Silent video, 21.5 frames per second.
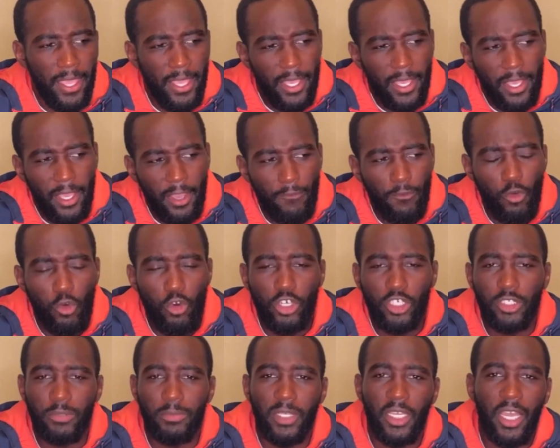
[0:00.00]
Of
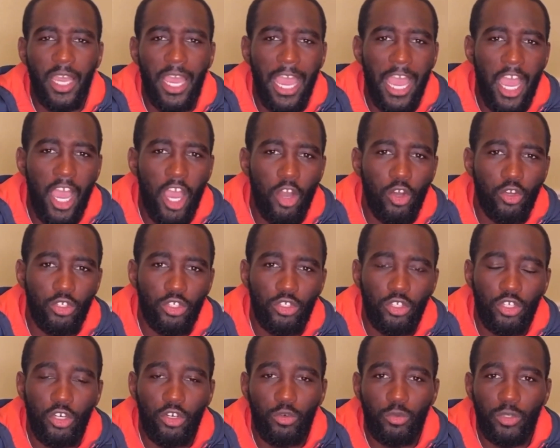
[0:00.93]
course, me and Al, you
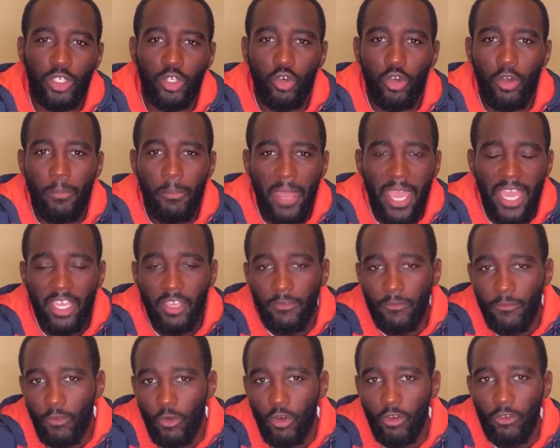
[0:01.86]
know, we going back and
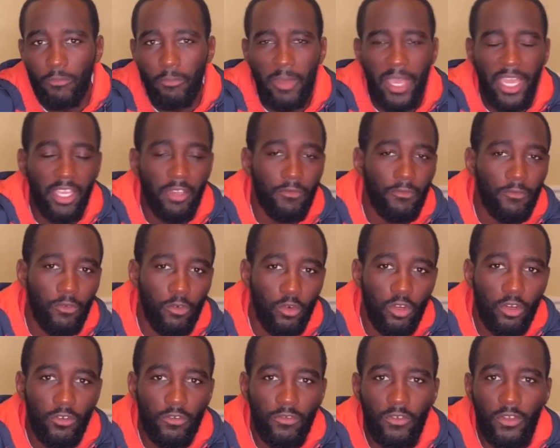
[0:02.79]
forth, back and
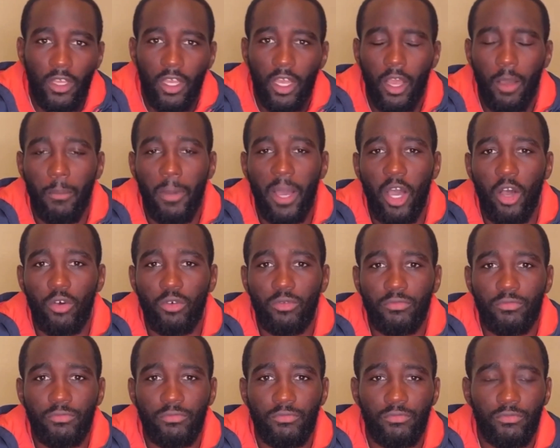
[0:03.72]
forth about,
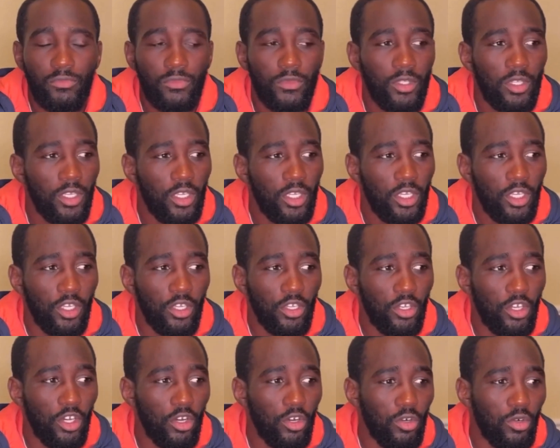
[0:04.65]
you
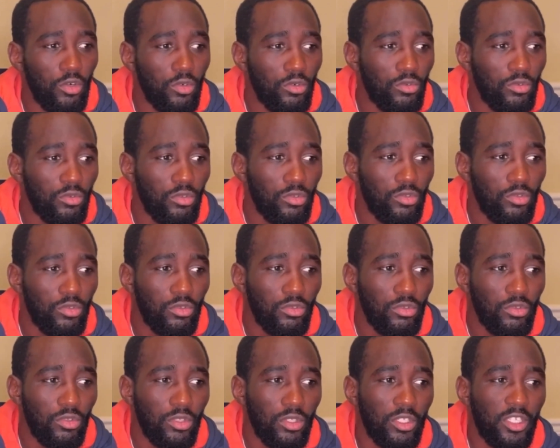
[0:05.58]
know,
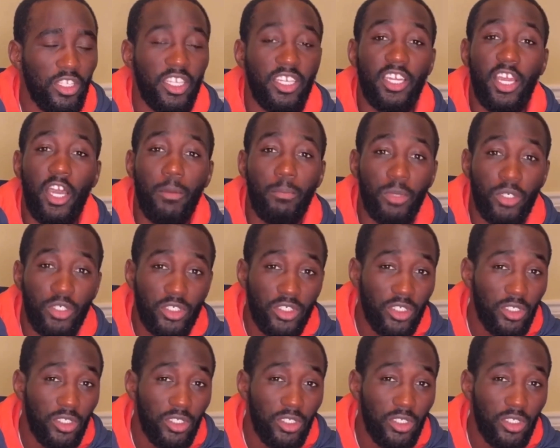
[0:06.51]
the numbers.